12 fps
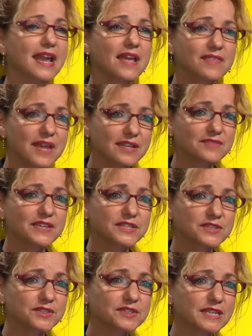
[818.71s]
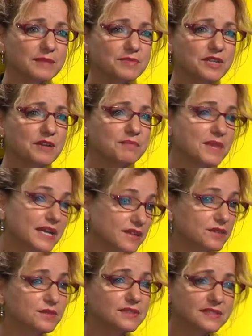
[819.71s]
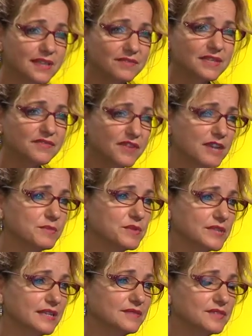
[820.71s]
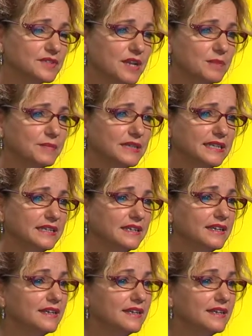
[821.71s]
And that investor stepped up. Mike owns 75% of his company.